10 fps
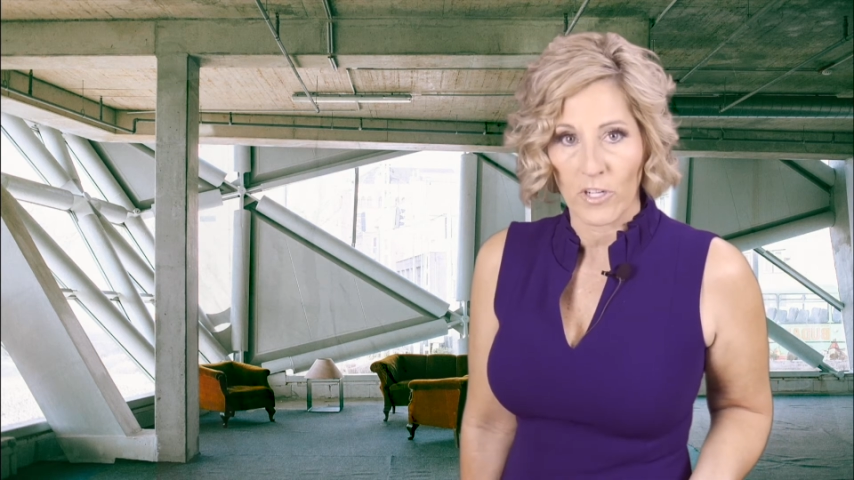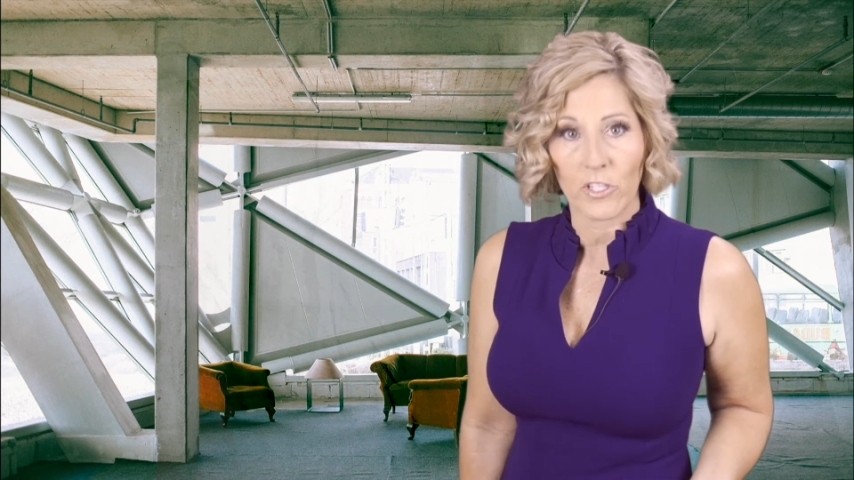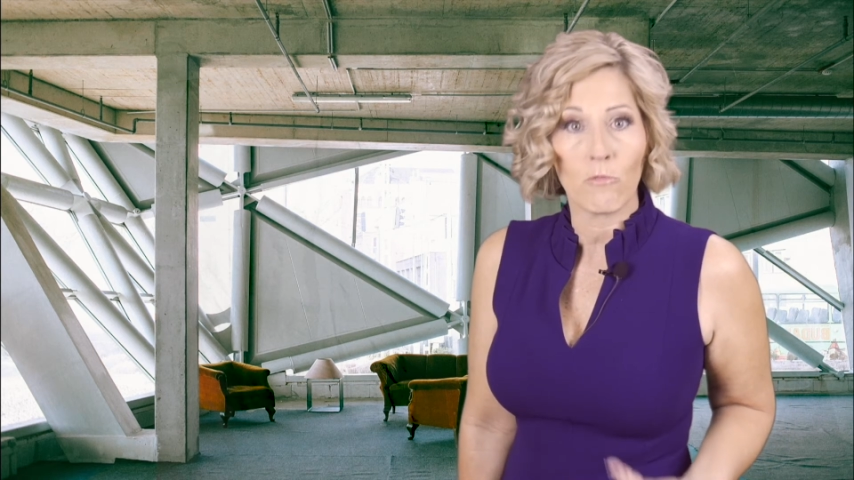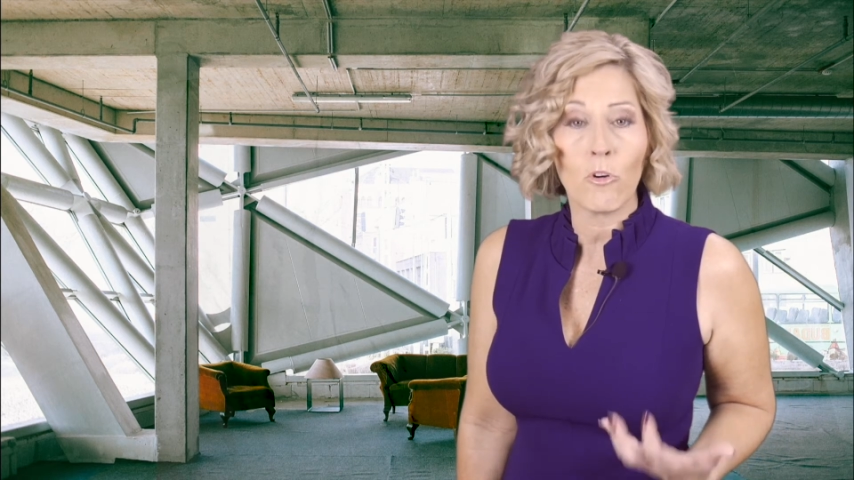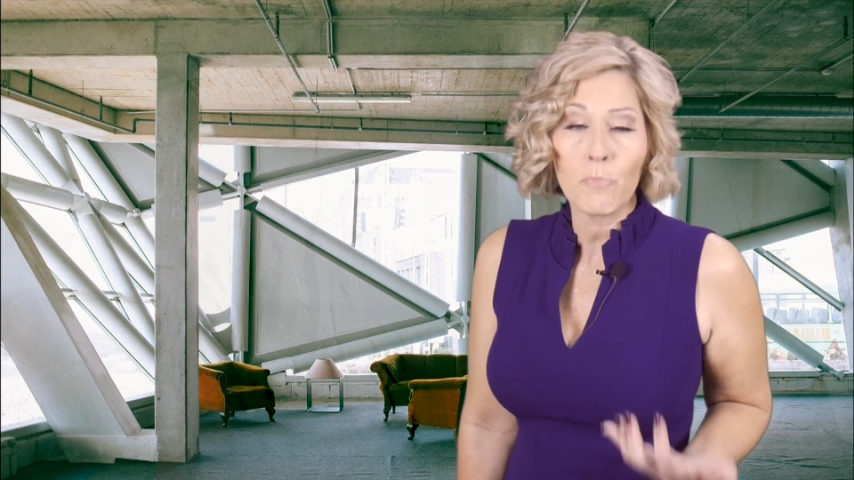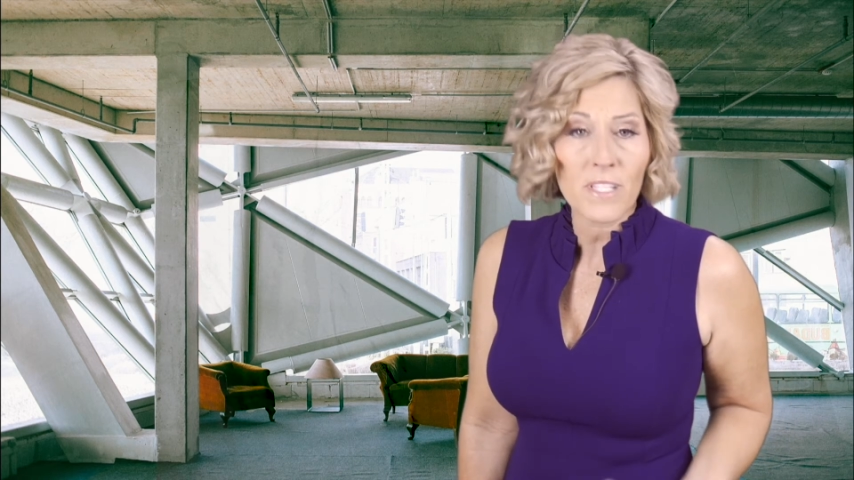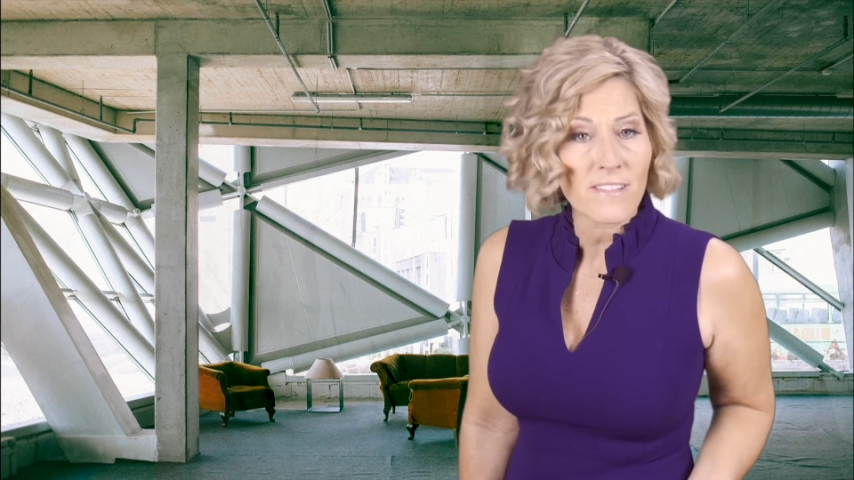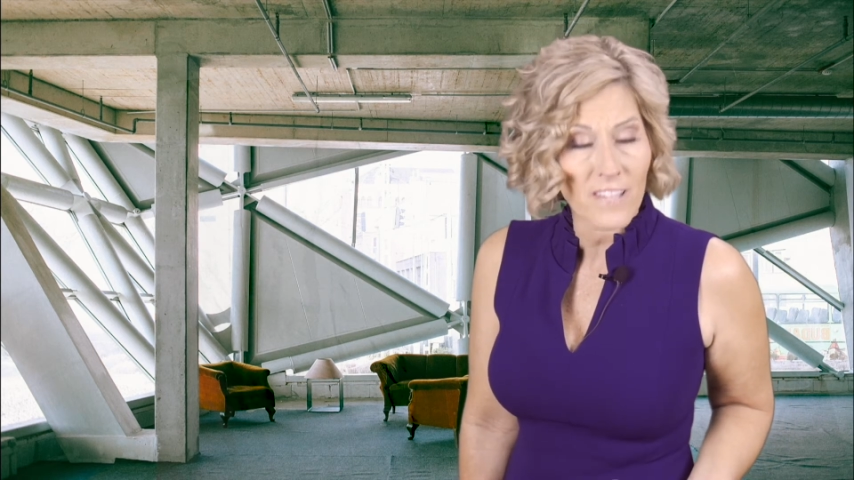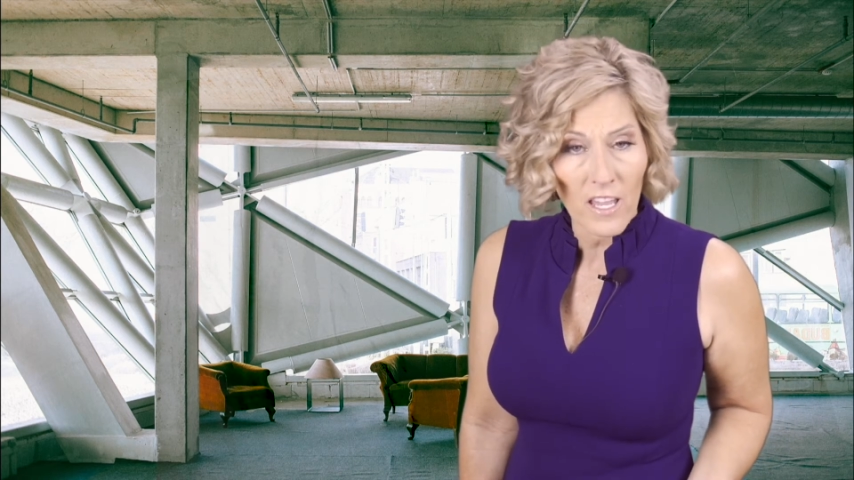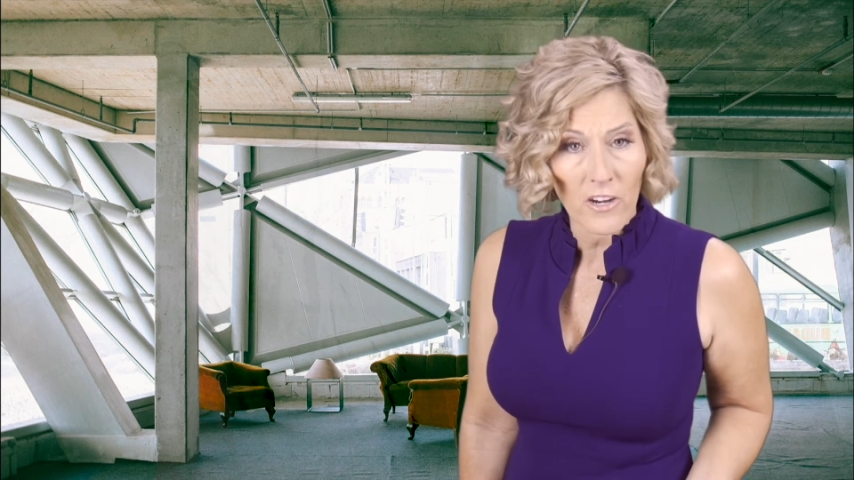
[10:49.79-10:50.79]
You won't be
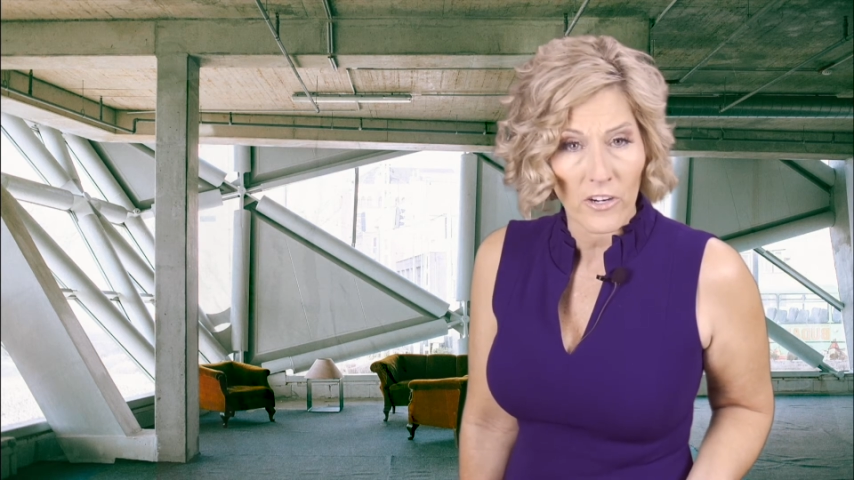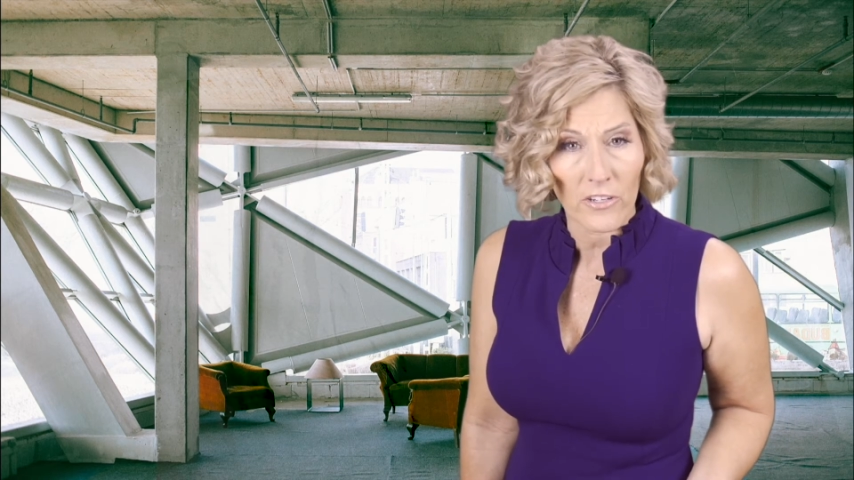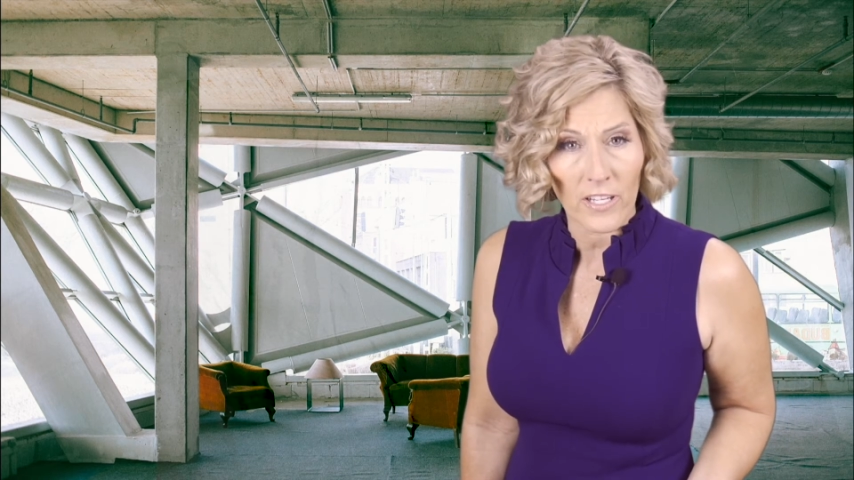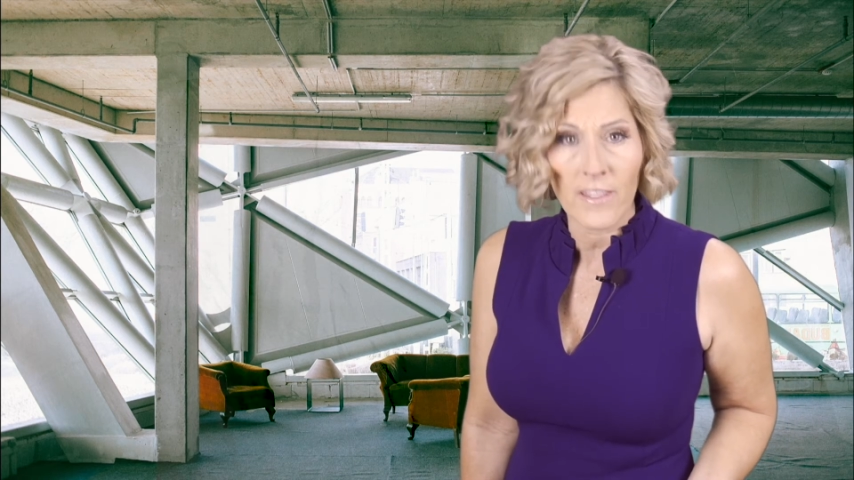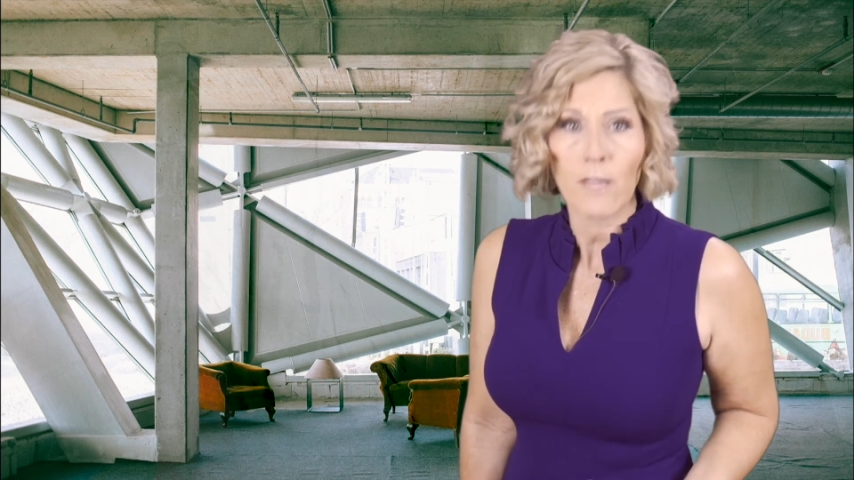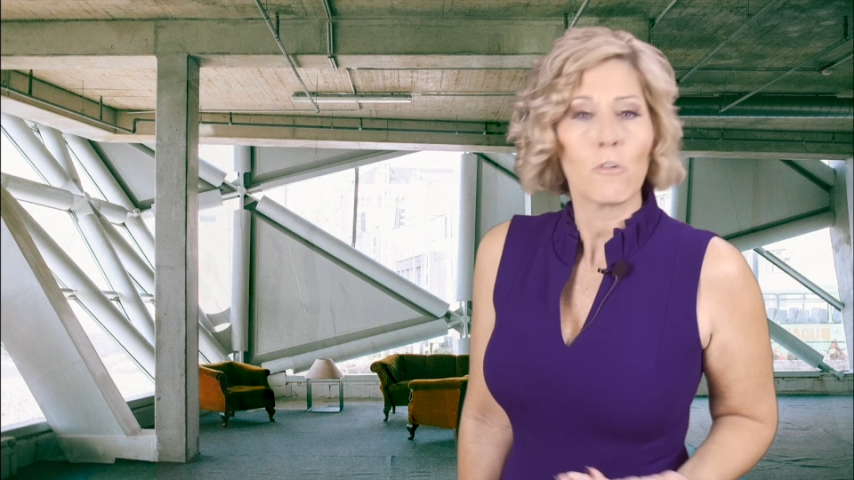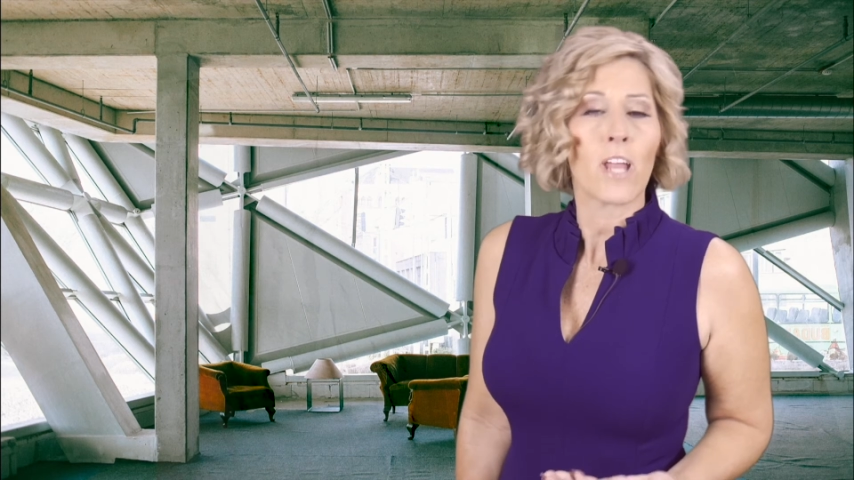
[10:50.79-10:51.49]
scared and they won't